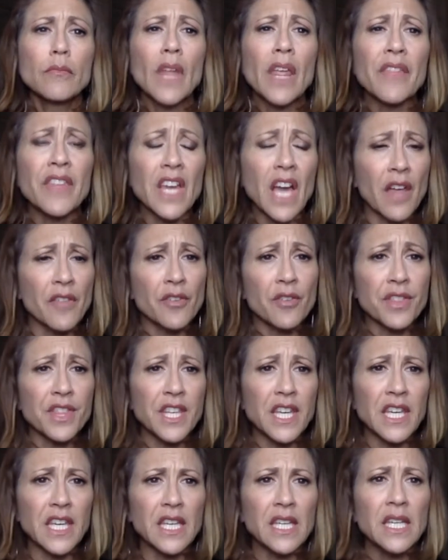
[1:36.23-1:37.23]
the other
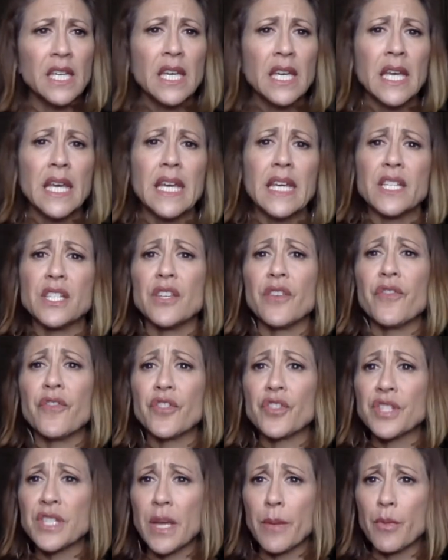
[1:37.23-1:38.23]
thing is if for
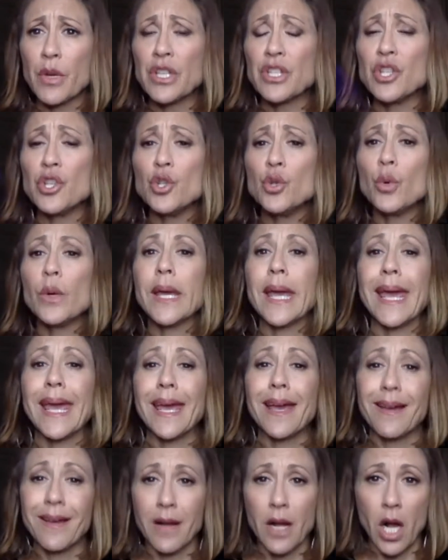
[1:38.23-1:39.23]
some reason you
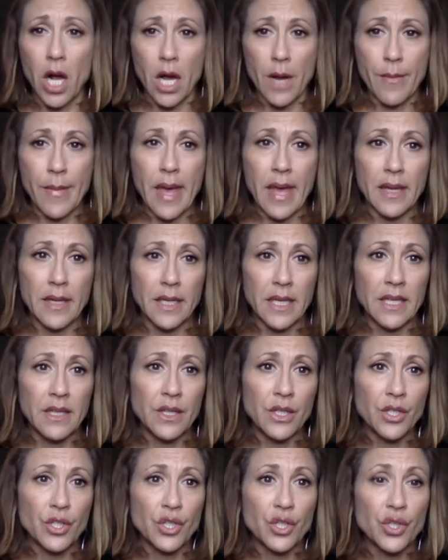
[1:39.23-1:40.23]
can't comment in
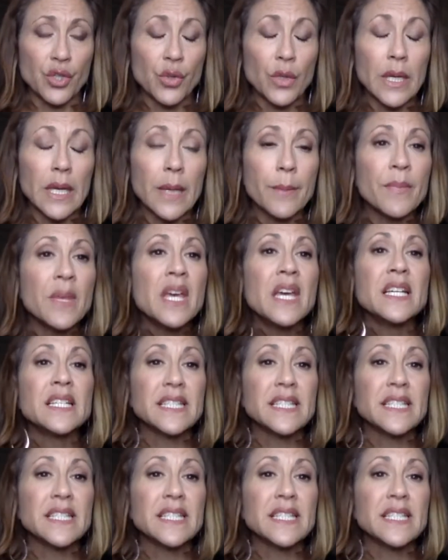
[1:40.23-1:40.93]
the stream,